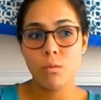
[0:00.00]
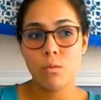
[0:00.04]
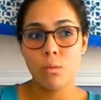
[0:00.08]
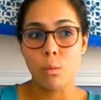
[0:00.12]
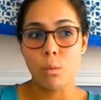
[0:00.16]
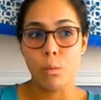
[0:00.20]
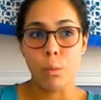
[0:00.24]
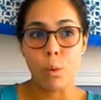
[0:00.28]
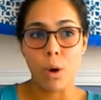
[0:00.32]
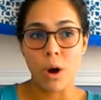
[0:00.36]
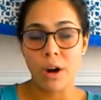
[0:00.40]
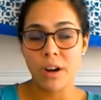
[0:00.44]

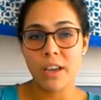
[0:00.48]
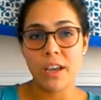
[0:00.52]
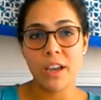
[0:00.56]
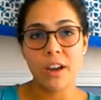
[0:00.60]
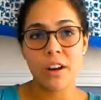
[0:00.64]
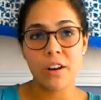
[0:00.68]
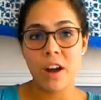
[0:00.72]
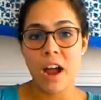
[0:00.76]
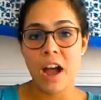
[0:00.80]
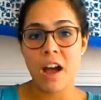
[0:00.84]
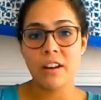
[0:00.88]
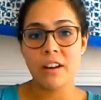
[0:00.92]
working
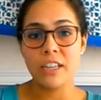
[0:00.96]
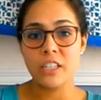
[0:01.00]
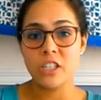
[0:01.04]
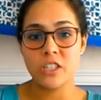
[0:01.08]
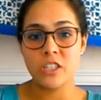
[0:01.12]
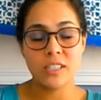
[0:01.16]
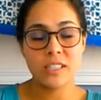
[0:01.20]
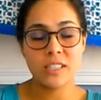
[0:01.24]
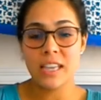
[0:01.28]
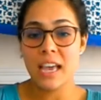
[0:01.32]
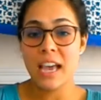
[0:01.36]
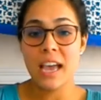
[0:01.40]
mm. around and
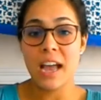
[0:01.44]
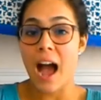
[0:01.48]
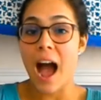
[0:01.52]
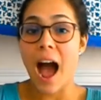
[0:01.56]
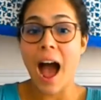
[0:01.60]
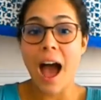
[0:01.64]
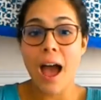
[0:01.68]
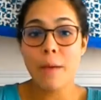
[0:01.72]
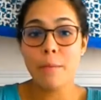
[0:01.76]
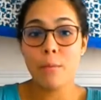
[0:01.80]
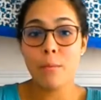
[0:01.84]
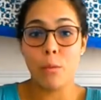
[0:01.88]
just saying,
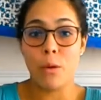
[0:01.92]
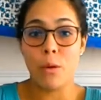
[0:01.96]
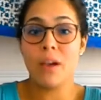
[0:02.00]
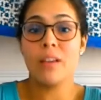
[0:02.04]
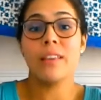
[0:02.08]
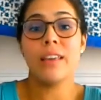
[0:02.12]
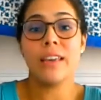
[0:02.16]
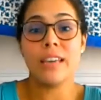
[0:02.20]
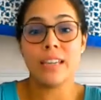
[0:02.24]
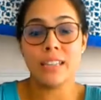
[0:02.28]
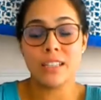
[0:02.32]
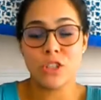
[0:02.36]
"I'm
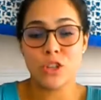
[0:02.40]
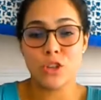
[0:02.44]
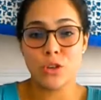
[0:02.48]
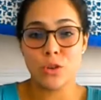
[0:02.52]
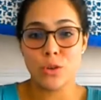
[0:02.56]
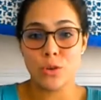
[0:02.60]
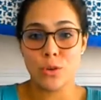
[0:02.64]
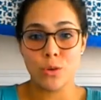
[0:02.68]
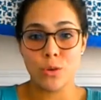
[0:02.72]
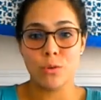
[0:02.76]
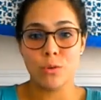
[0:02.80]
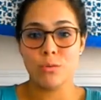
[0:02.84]
willing
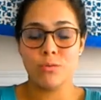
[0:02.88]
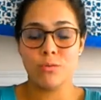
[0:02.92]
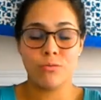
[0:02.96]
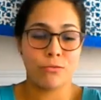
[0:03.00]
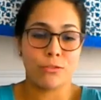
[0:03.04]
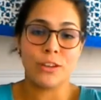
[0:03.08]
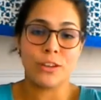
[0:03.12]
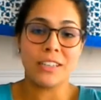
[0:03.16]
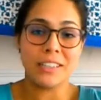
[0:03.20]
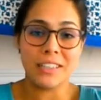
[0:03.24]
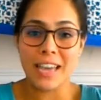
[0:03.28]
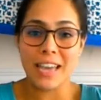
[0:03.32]
to
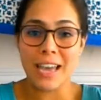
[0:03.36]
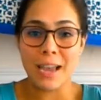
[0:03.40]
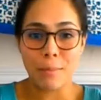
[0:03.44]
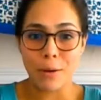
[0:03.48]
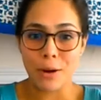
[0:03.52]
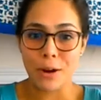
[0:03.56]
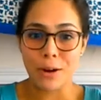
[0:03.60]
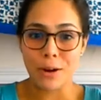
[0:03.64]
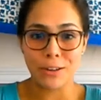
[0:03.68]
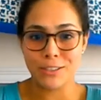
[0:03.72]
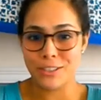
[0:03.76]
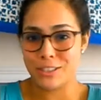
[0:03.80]
free
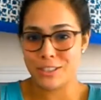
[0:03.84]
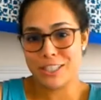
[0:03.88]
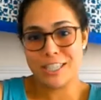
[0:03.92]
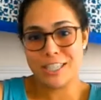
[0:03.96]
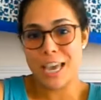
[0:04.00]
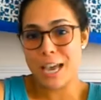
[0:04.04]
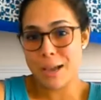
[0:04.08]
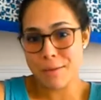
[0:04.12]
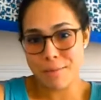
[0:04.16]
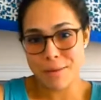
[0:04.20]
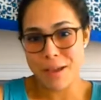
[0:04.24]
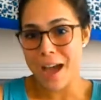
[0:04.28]
labor. Just
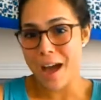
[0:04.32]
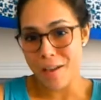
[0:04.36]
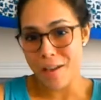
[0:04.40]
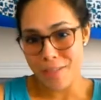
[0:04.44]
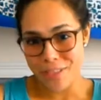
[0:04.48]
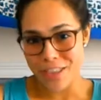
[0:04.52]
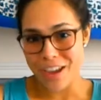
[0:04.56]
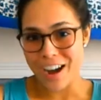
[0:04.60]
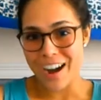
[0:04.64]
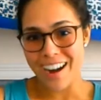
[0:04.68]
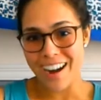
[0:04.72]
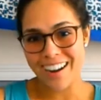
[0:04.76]
take me out
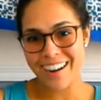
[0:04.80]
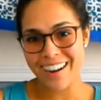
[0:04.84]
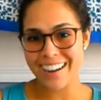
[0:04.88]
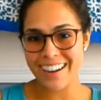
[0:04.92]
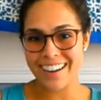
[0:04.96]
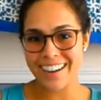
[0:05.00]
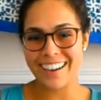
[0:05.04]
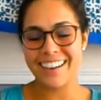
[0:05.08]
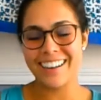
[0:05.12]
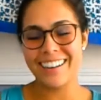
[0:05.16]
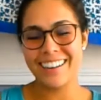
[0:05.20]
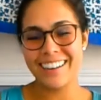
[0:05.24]
there."
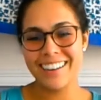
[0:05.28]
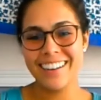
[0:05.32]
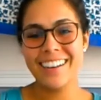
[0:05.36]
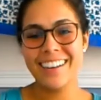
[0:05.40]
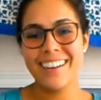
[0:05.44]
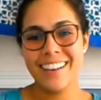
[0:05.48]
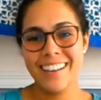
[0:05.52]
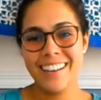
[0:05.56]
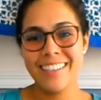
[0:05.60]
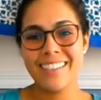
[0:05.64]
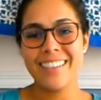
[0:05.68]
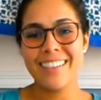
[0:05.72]

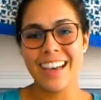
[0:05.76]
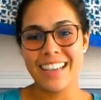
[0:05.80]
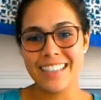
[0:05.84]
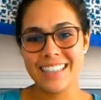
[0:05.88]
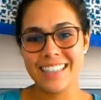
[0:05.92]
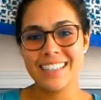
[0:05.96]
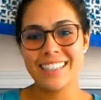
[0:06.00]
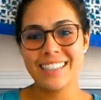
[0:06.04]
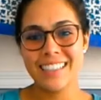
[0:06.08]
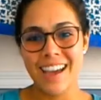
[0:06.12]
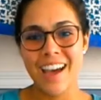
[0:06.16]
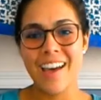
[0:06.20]
And
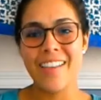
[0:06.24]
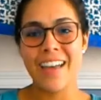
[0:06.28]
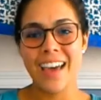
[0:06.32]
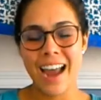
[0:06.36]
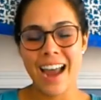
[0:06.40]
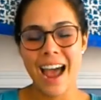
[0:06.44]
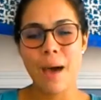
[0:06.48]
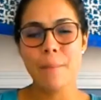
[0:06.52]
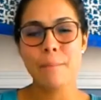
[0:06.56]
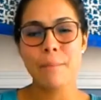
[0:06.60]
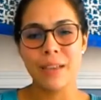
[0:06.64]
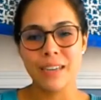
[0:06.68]
that's how that
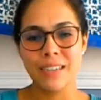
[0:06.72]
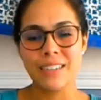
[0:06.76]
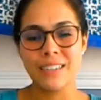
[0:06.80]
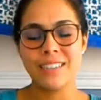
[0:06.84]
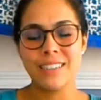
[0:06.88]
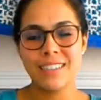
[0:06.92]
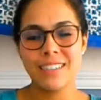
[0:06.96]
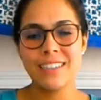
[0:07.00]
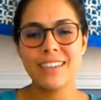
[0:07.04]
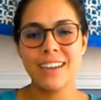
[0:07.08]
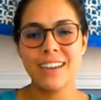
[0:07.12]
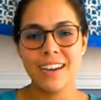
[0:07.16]
happened.
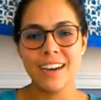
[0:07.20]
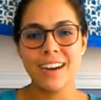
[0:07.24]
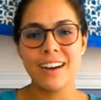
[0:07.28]
Yeah.